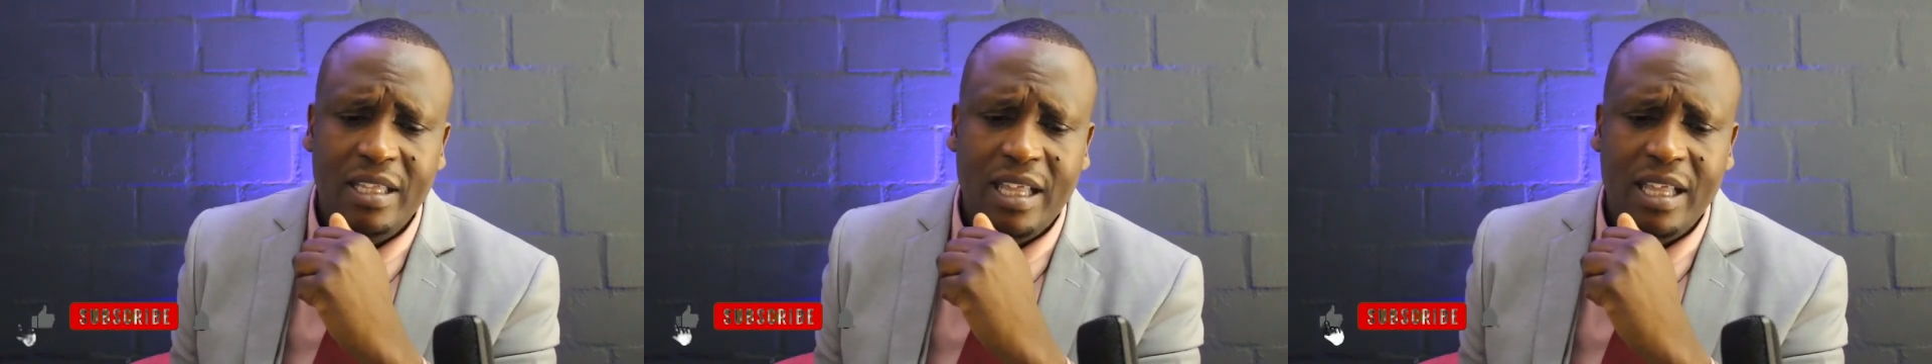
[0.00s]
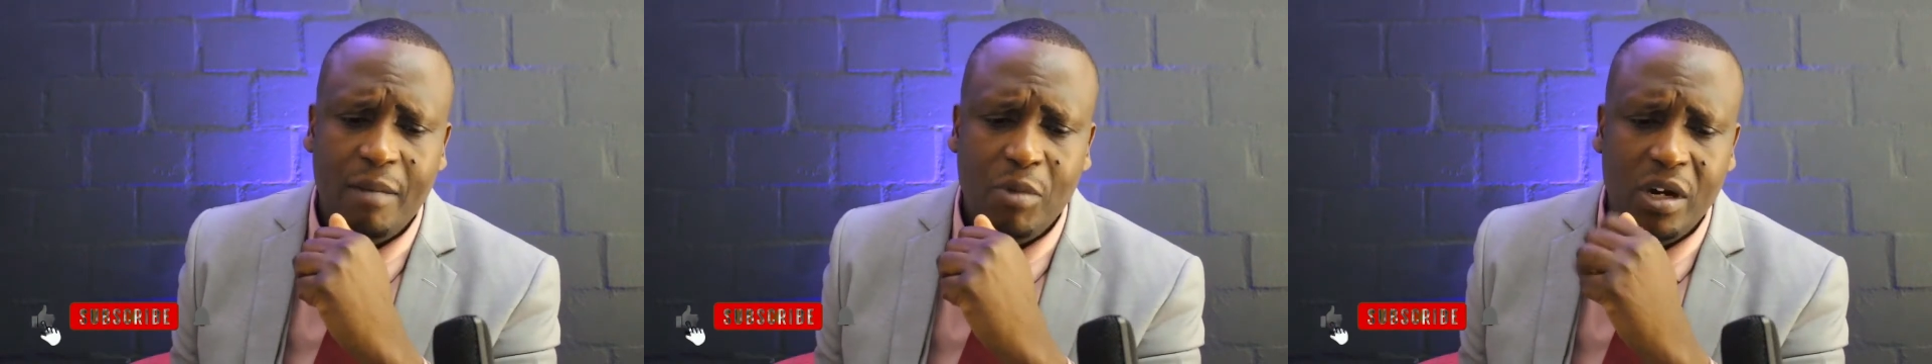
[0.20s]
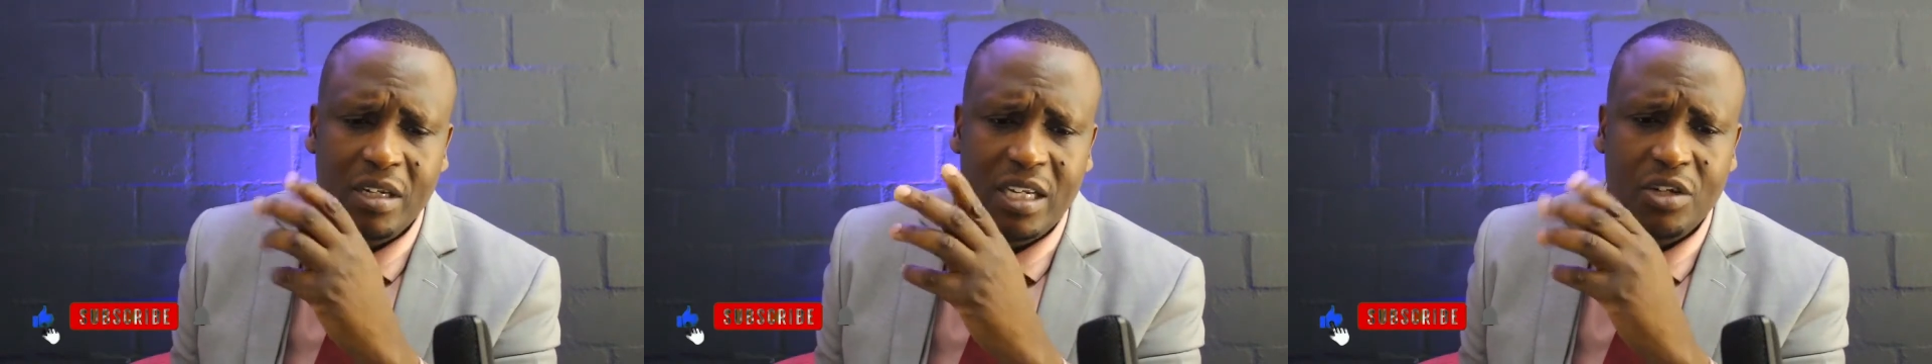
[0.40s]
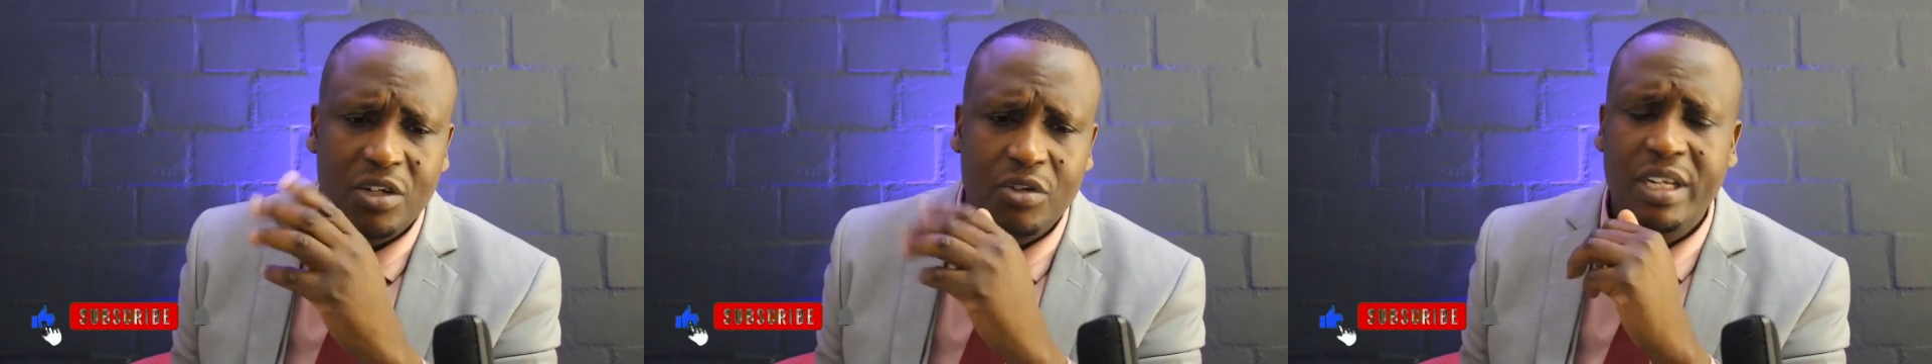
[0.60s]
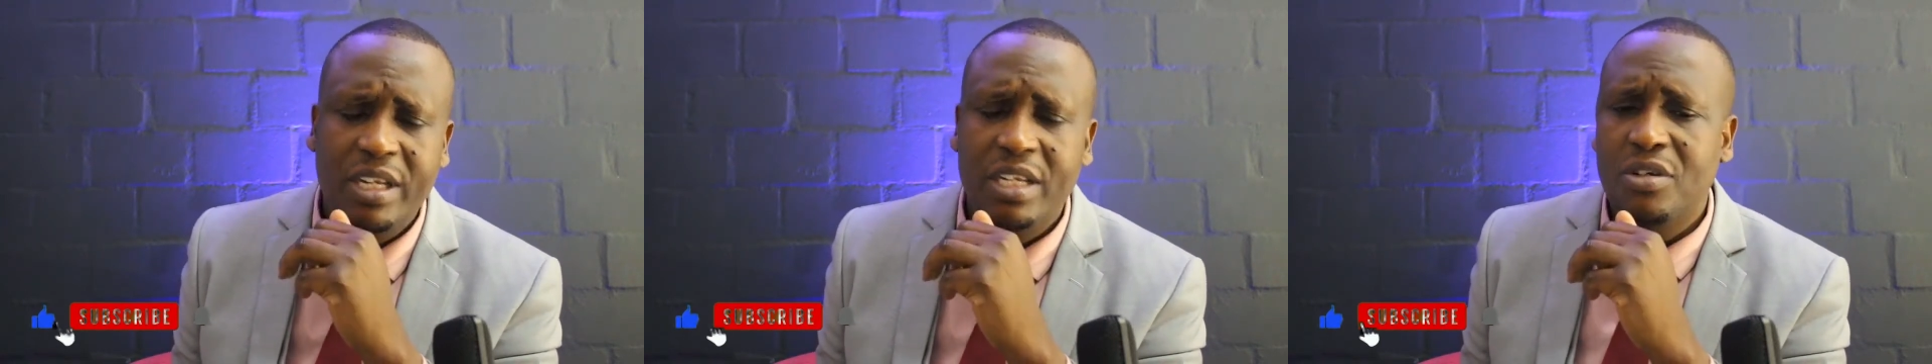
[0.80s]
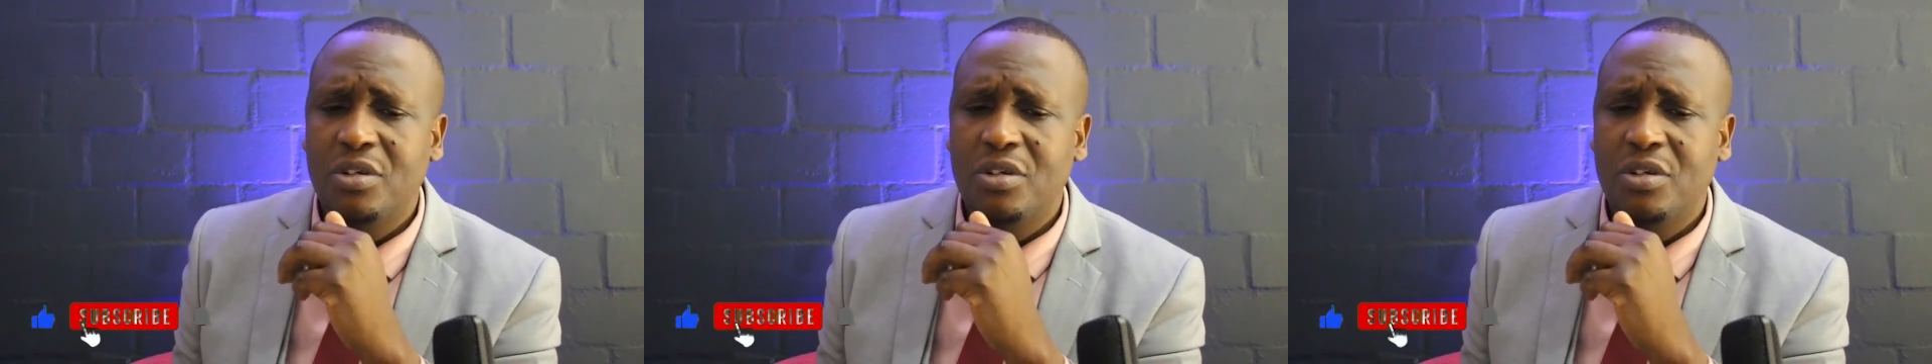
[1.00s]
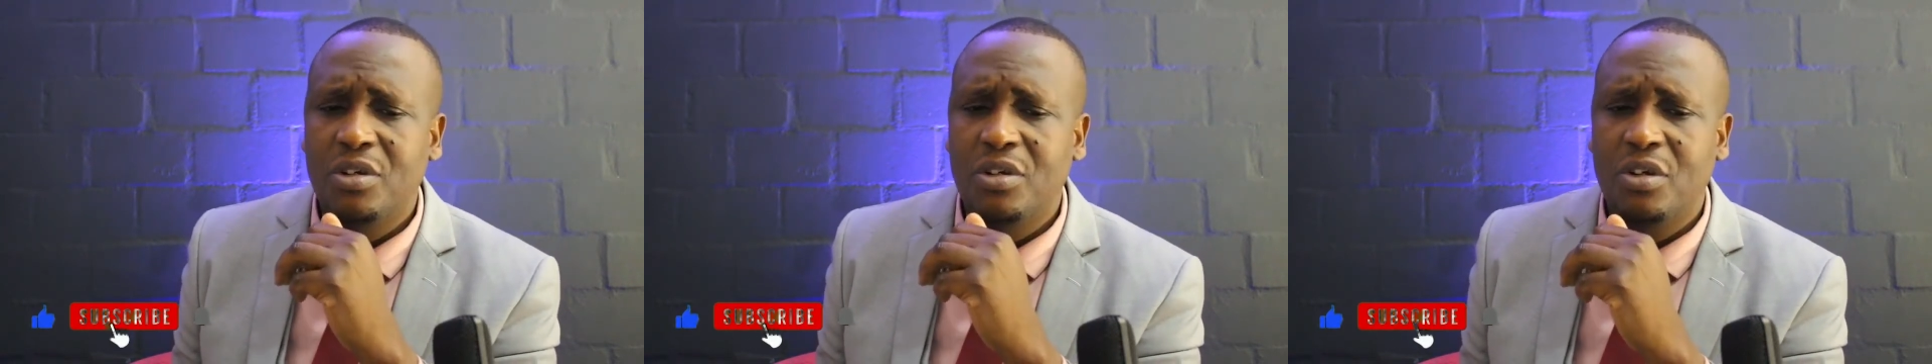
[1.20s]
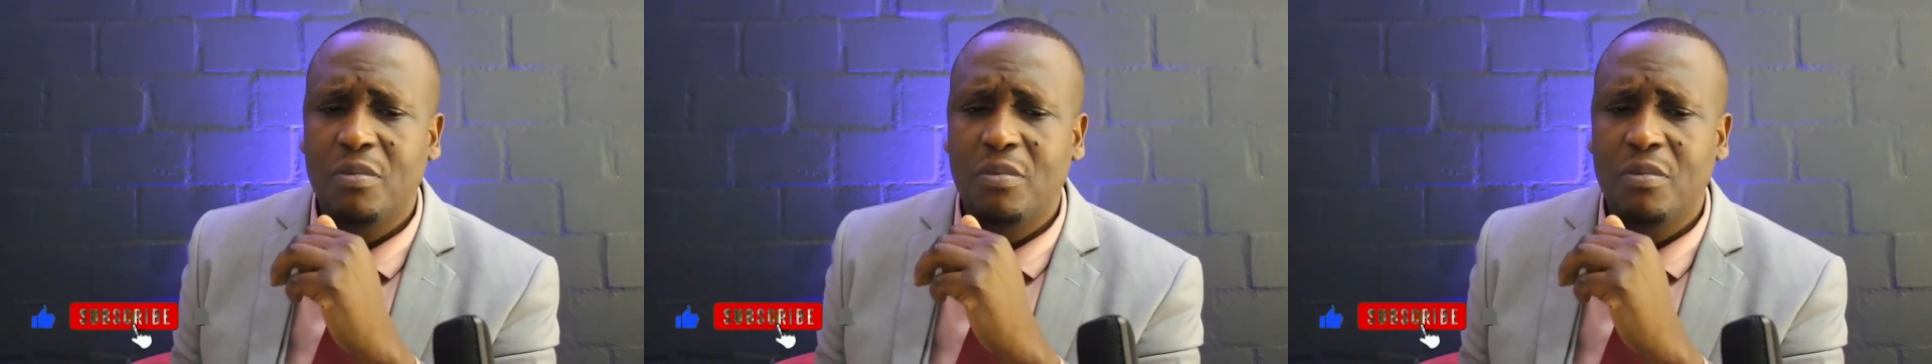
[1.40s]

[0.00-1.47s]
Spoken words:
that I'm going to just read to you,